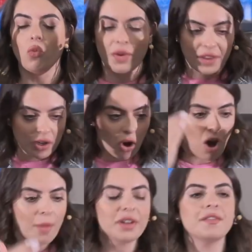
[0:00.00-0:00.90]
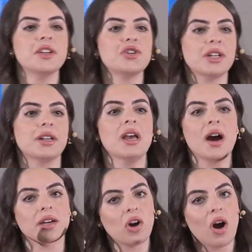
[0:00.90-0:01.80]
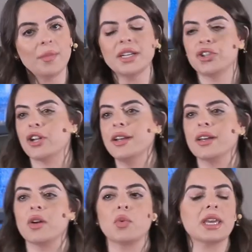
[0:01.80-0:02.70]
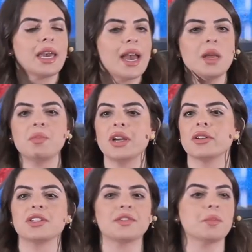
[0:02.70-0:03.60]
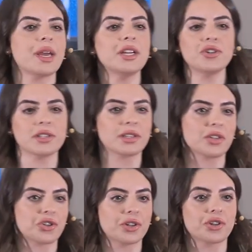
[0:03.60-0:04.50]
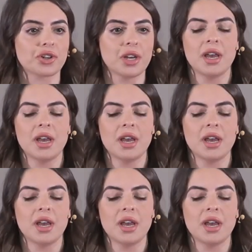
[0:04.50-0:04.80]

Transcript: with a common vision, a common agenda. We can't be on different pages as a church.